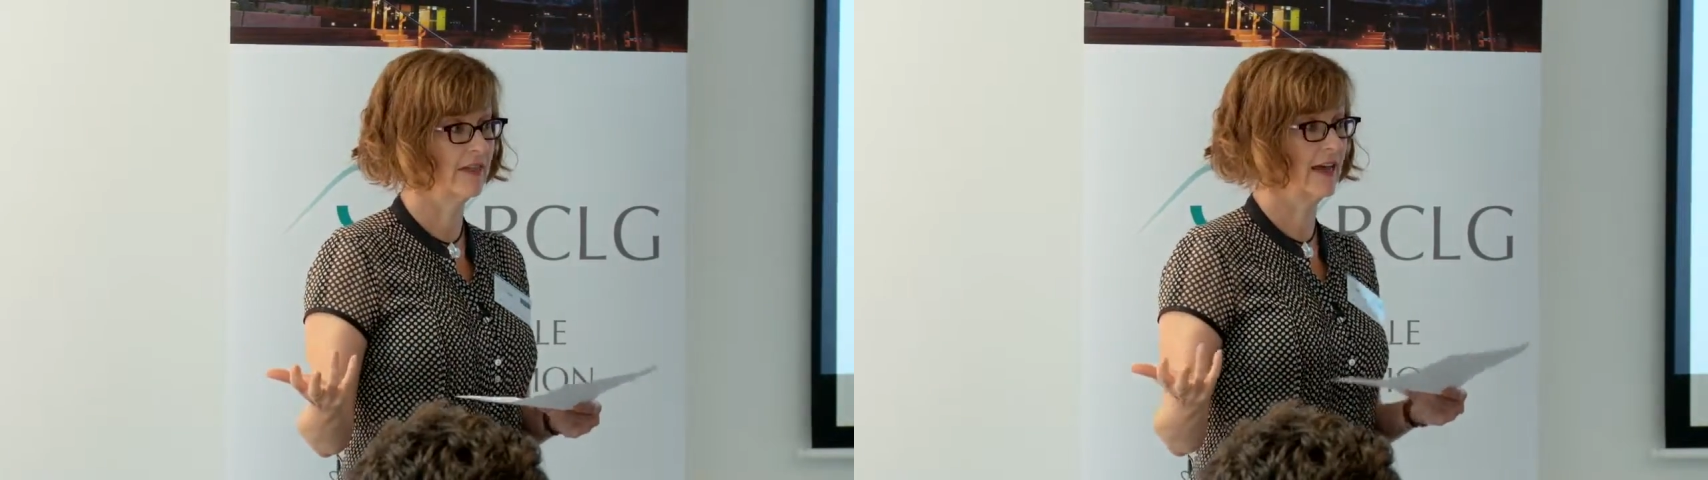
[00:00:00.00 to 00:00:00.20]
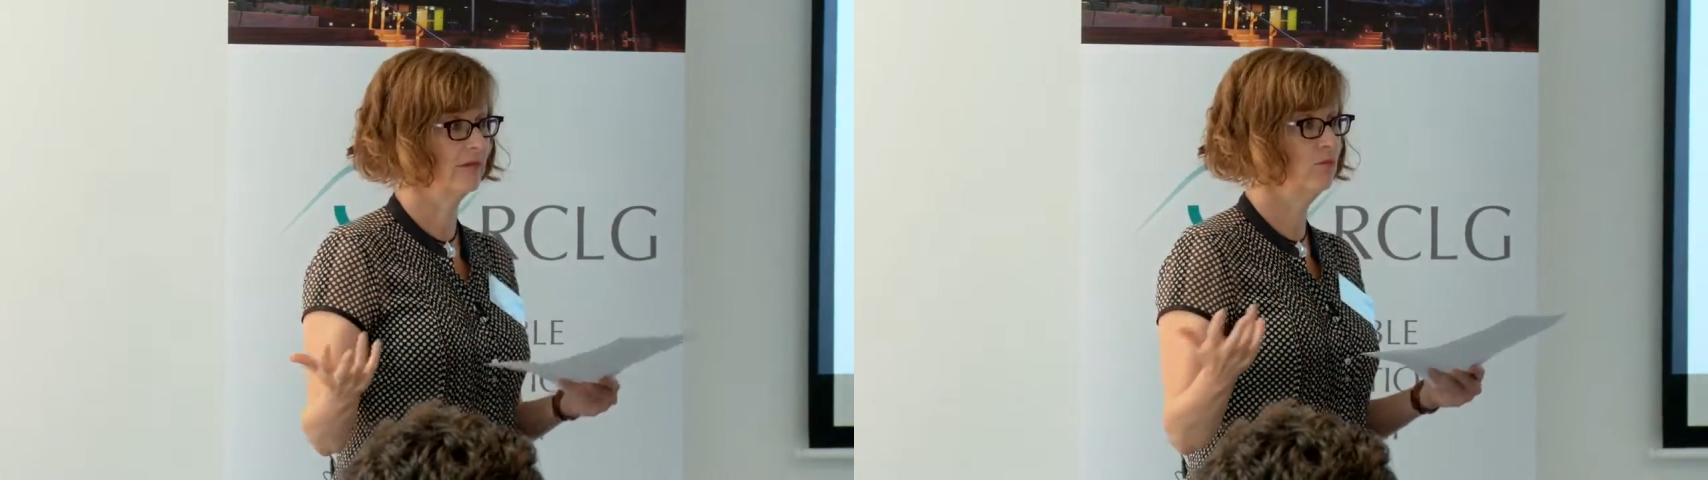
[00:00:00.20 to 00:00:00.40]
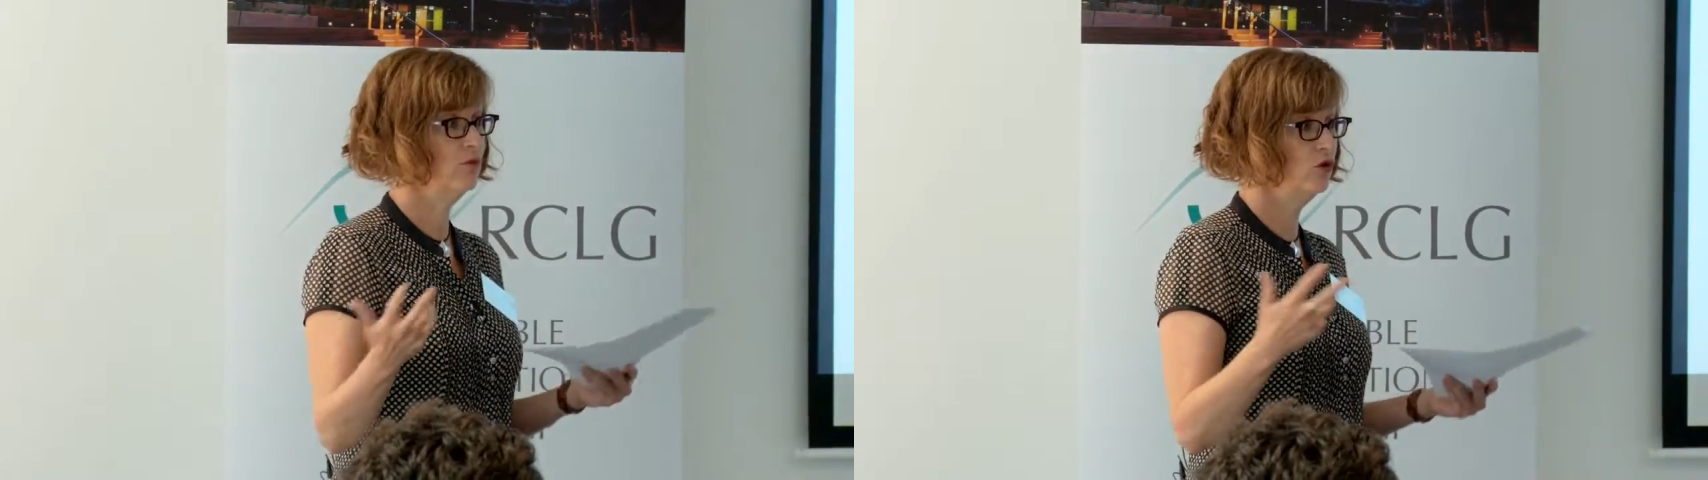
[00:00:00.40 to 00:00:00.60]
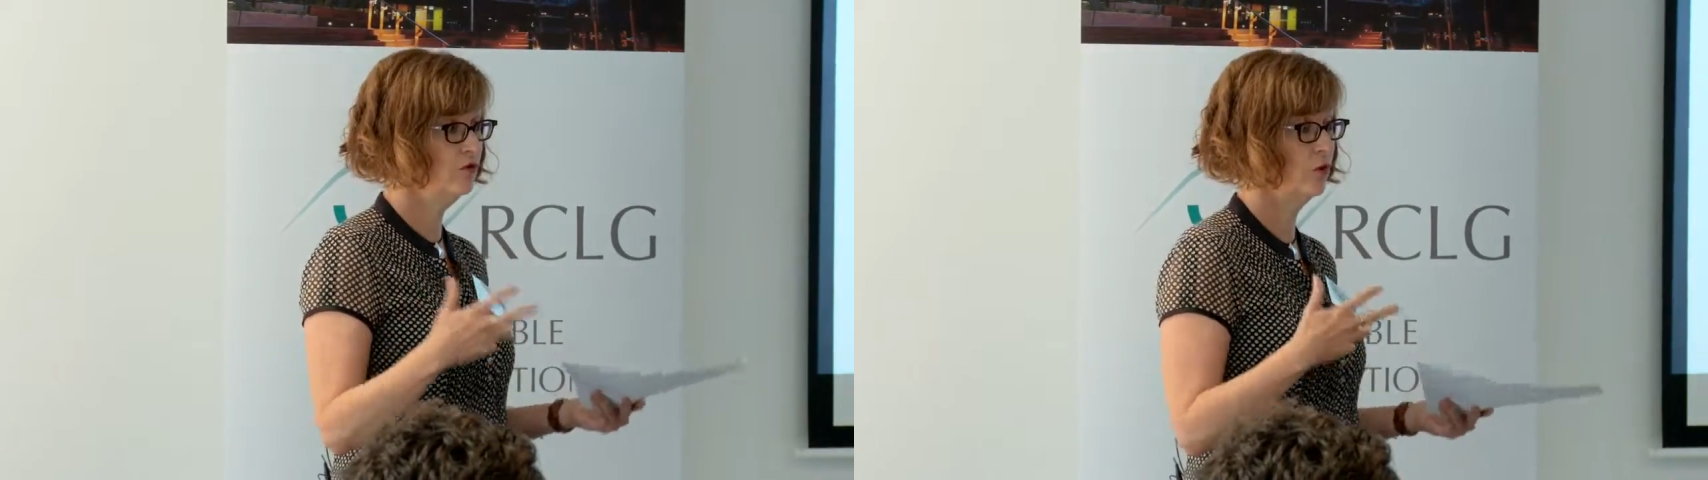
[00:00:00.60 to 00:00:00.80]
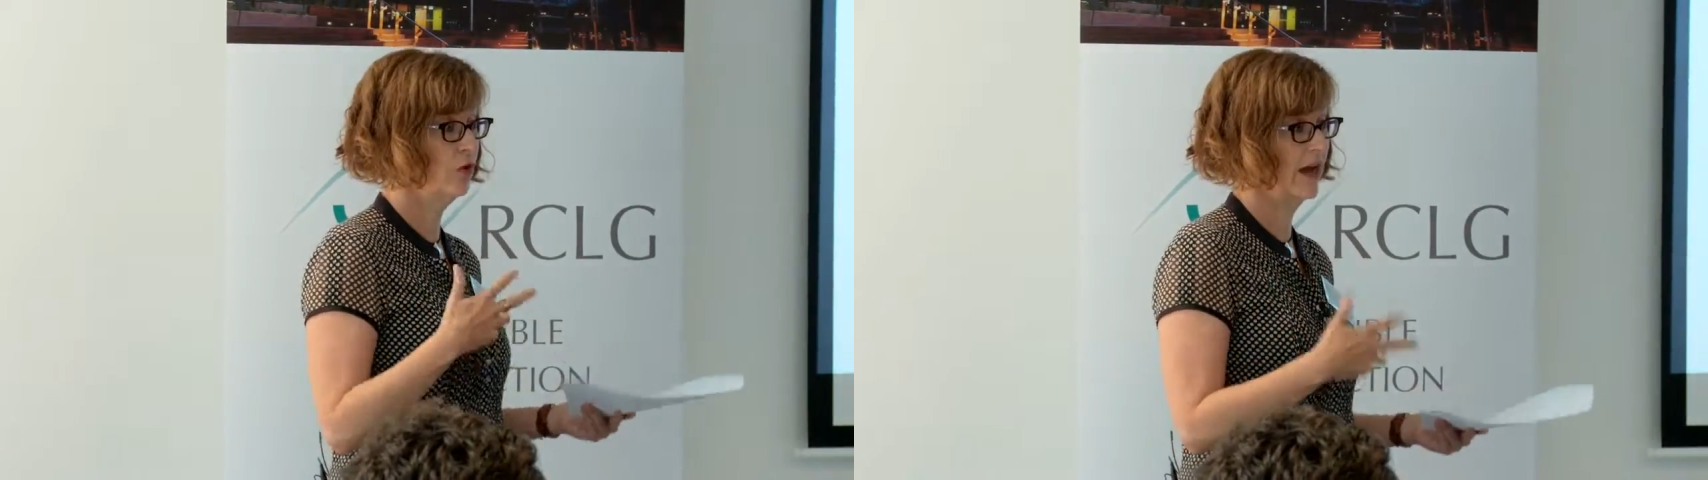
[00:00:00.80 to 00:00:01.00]
that
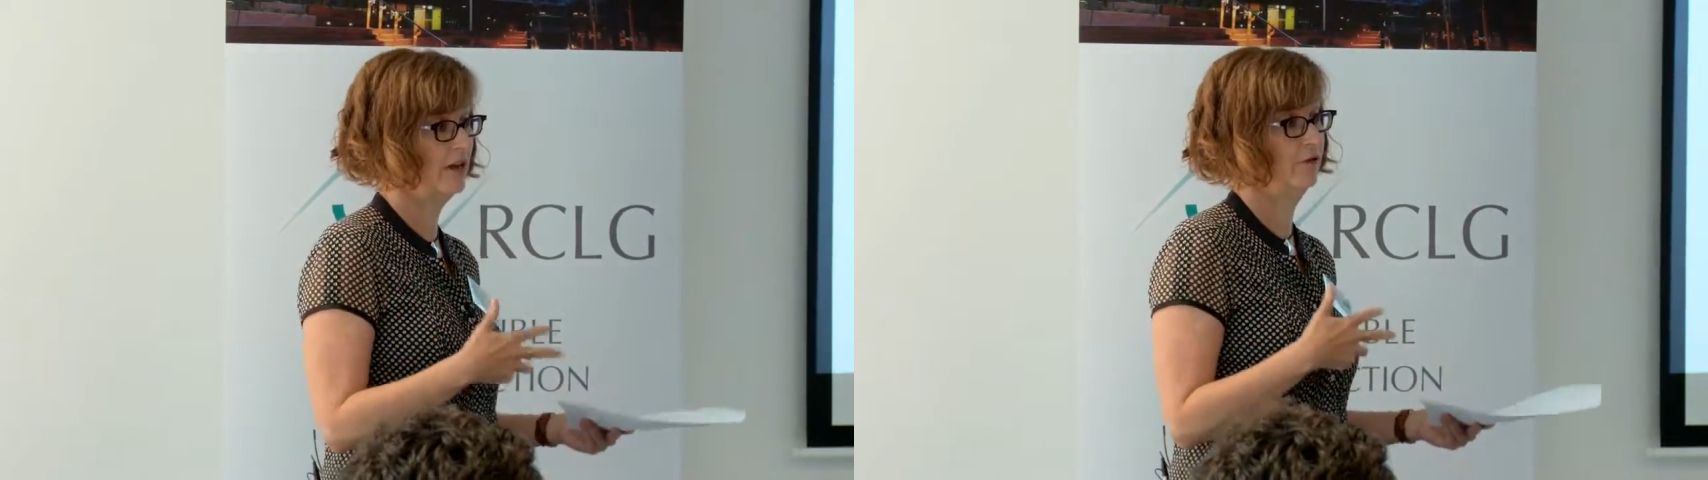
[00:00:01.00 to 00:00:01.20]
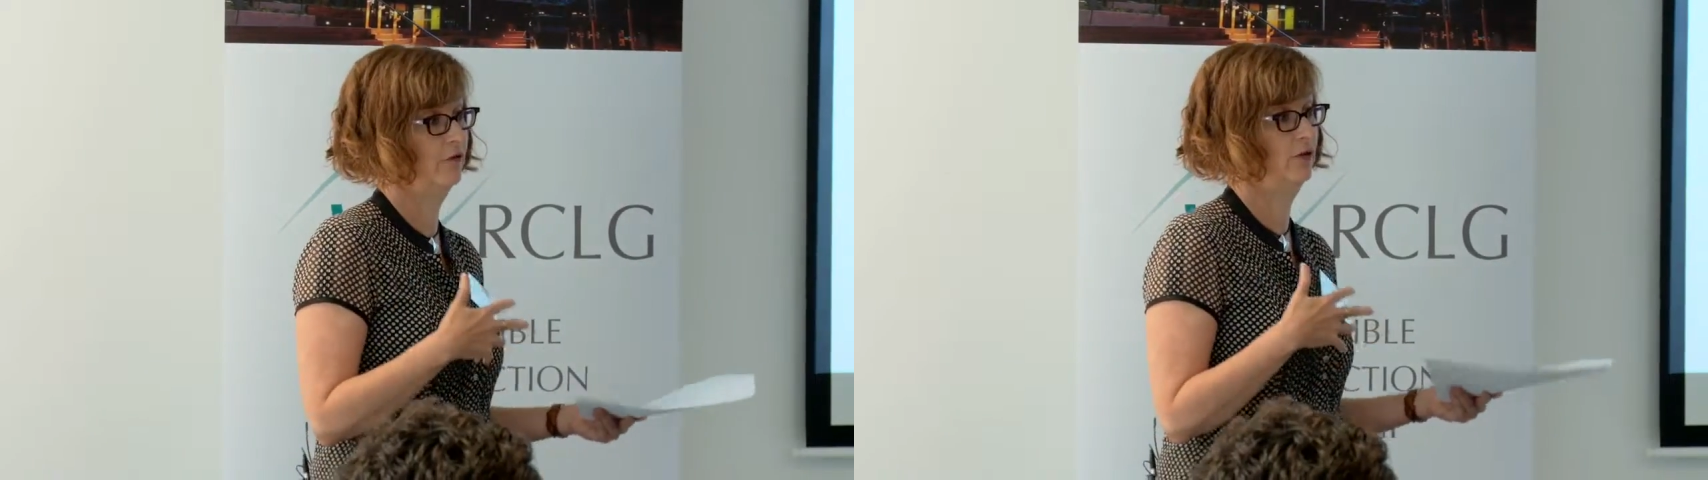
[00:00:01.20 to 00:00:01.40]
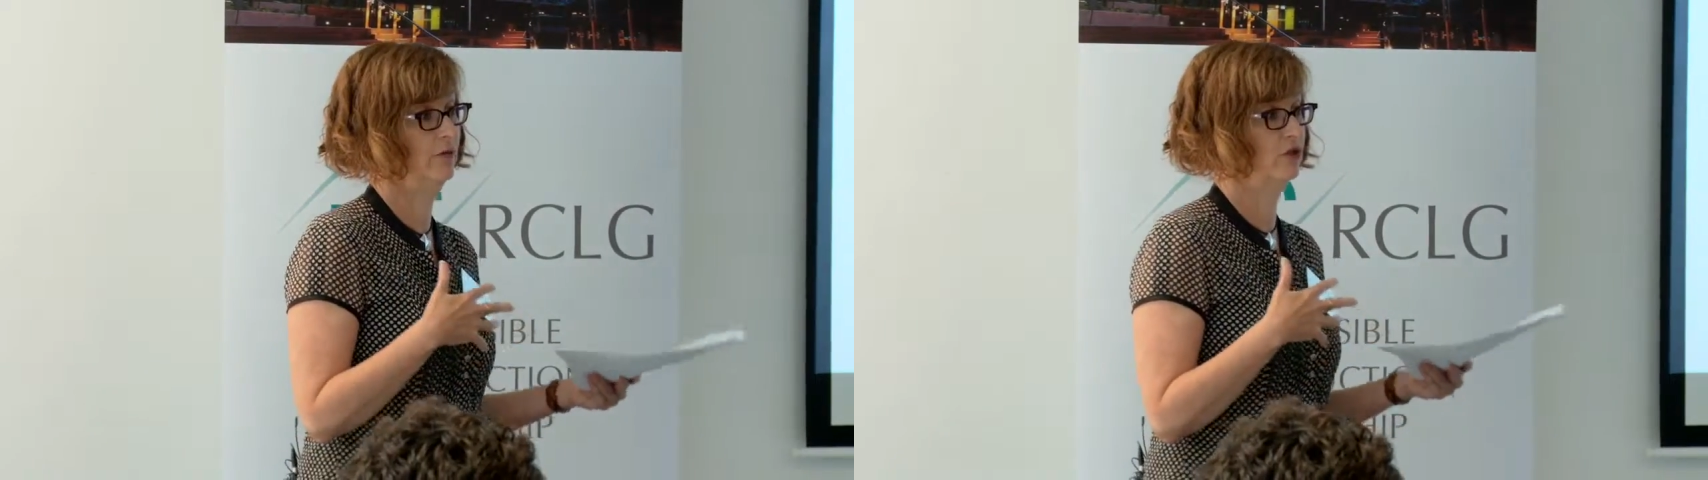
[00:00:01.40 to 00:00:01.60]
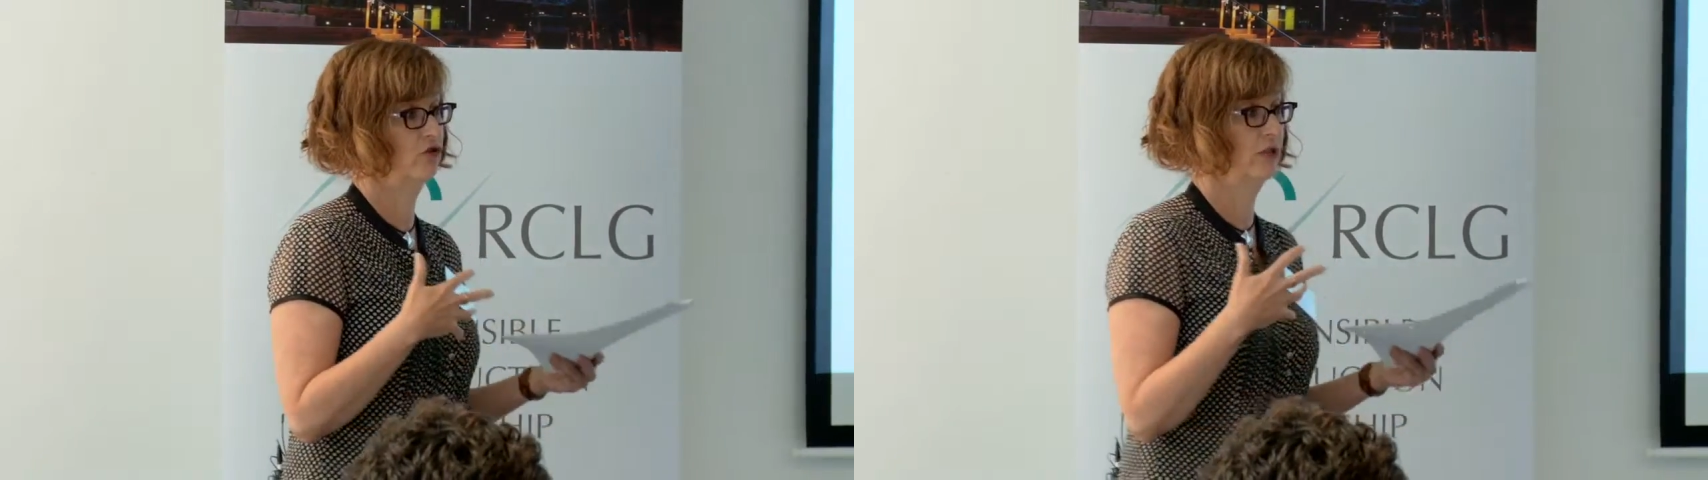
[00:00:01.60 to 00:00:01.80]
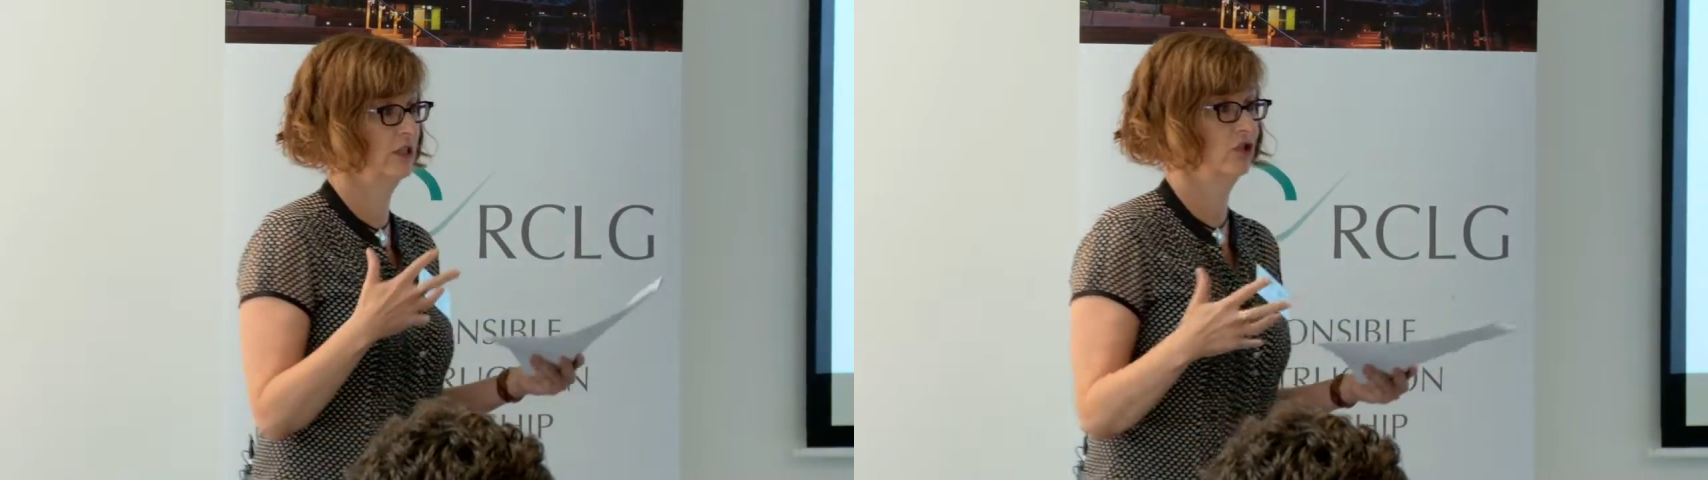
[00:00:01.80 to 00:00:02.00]
move away from the
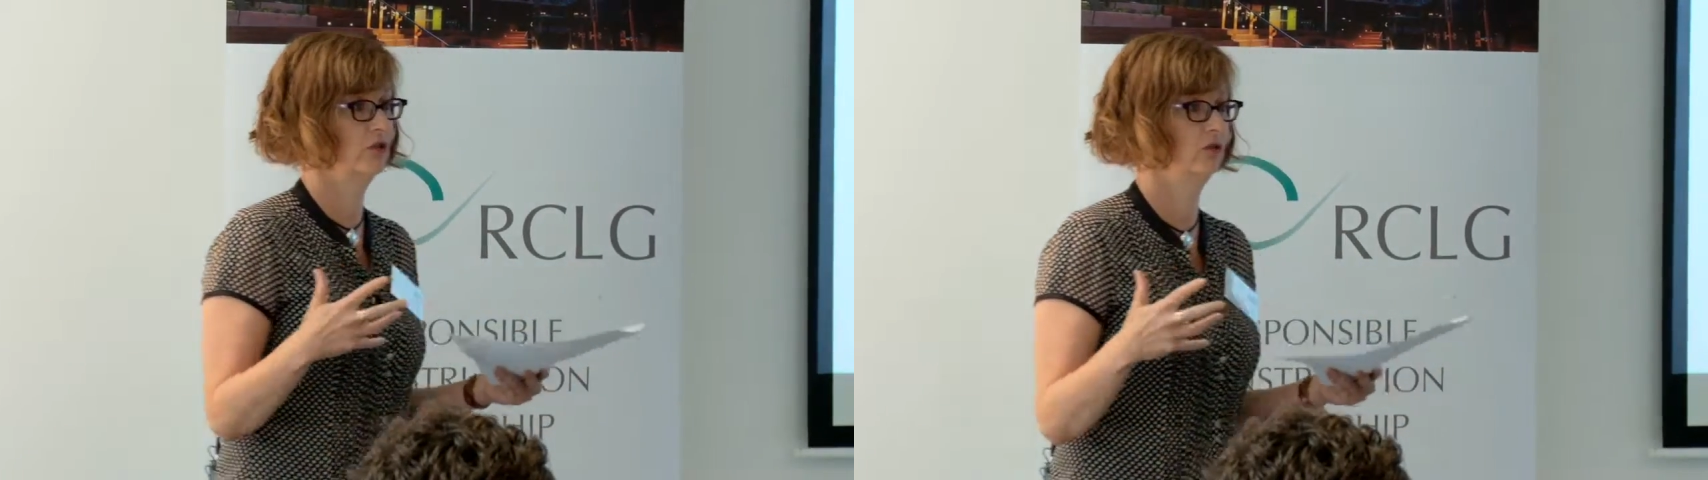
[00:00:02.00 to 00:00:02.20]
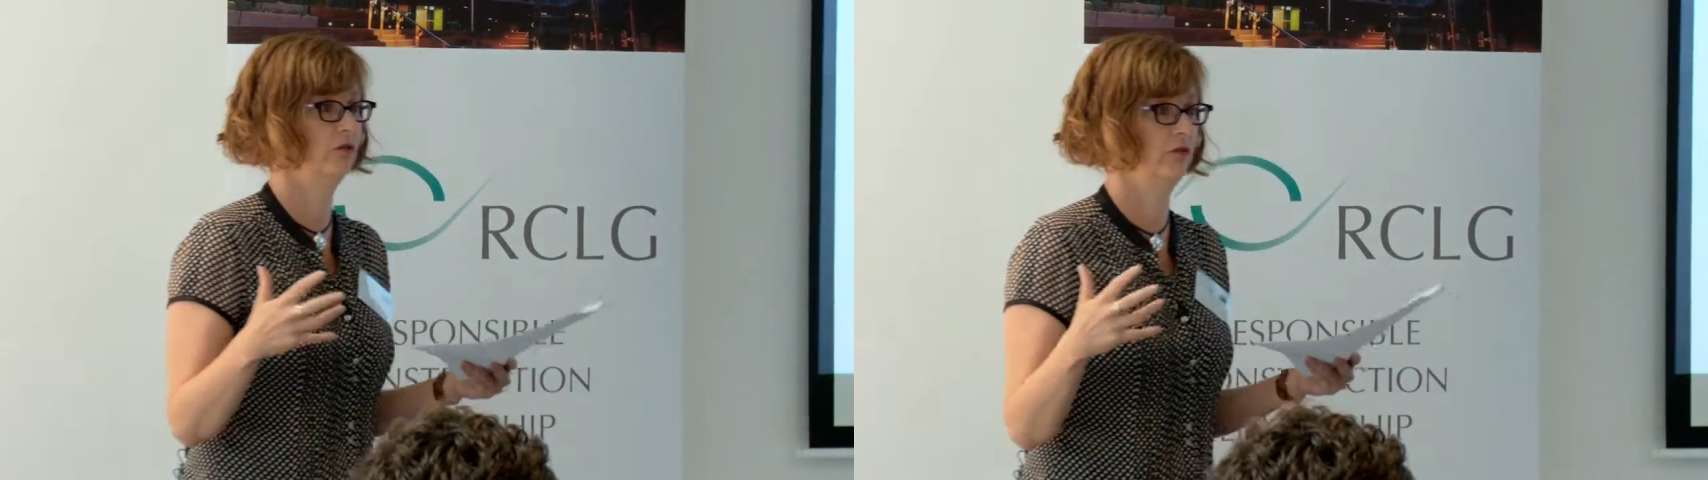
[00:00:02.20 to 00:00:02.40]
traditional